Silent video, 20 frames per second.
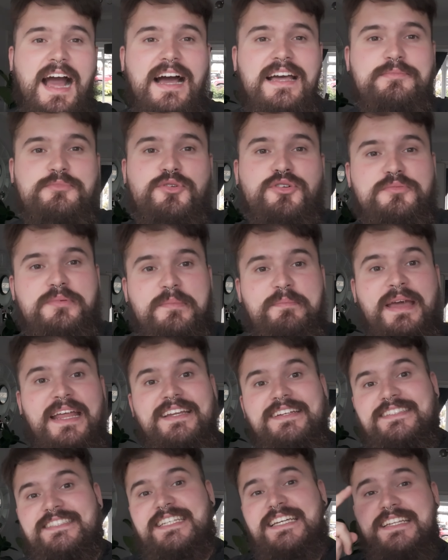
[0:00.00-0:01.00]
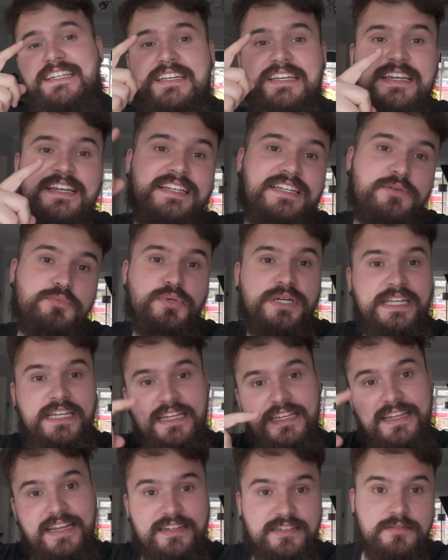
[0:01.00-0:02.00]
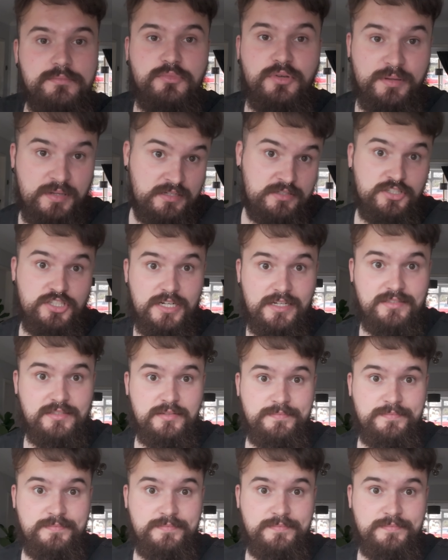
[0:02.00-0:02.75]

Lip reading: I'm going to be painting teeny weeny little miniatures.